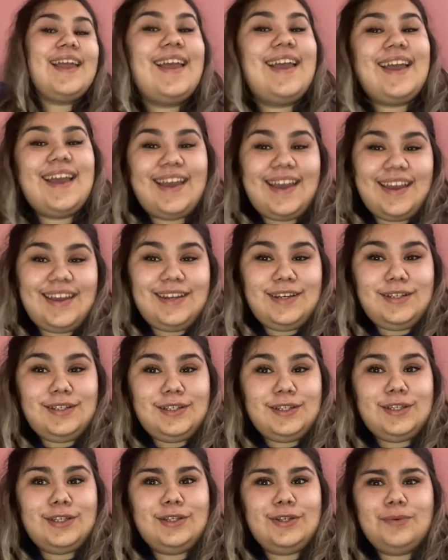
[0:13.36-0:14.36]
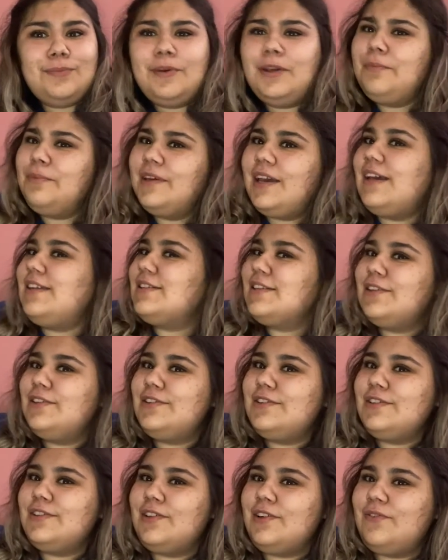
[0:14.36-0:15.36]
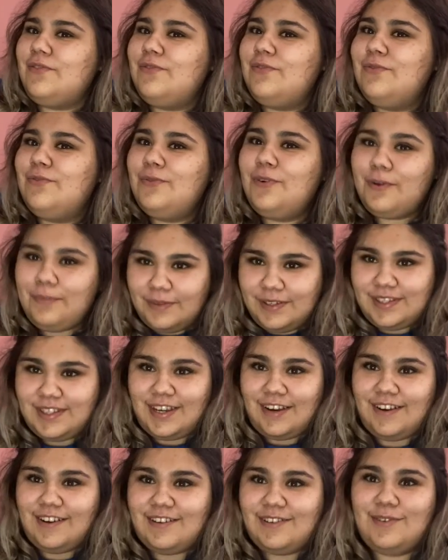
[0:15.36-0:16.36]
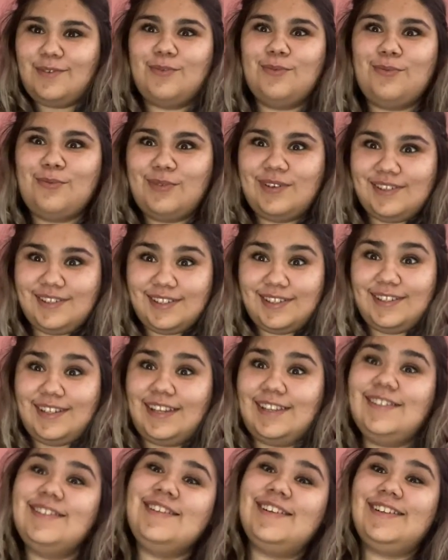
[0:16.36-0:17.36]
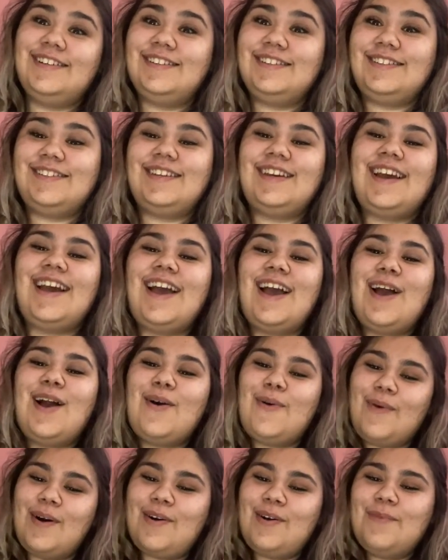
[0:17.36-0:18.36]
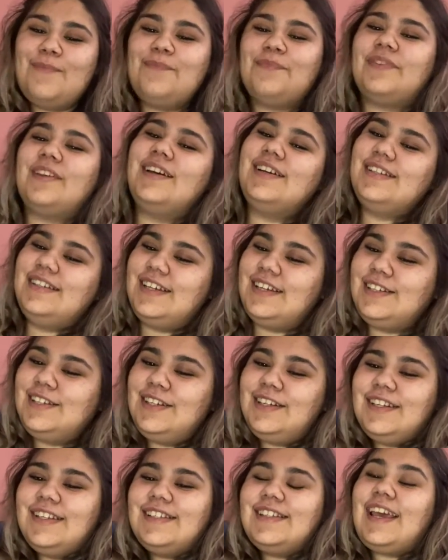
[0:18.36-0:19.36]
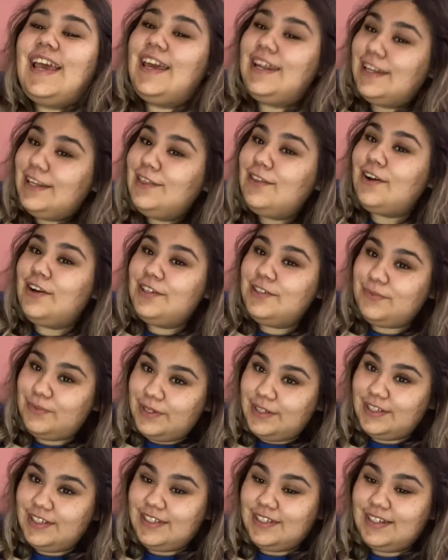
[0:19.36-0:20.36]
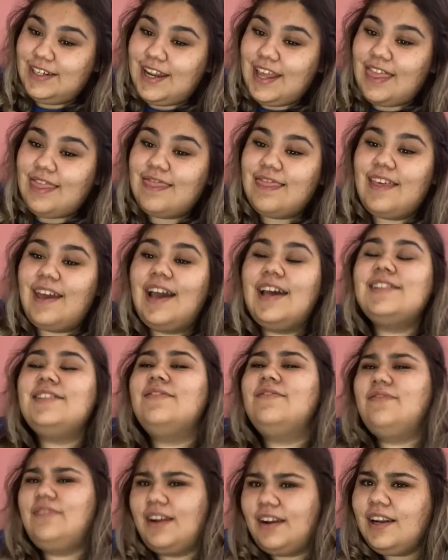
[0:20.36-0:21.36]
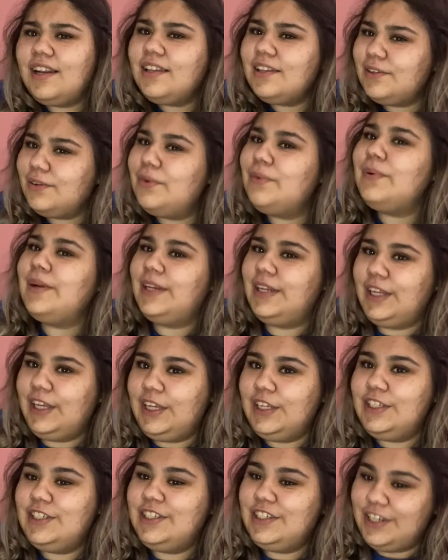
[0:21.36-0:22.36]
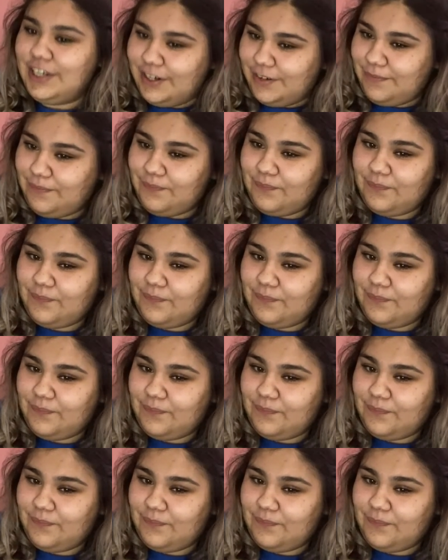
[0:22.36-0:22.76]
And you may be asking yourself, well Miss Karen, what's a desert? Well, a desert is any large region that has very little rain each year.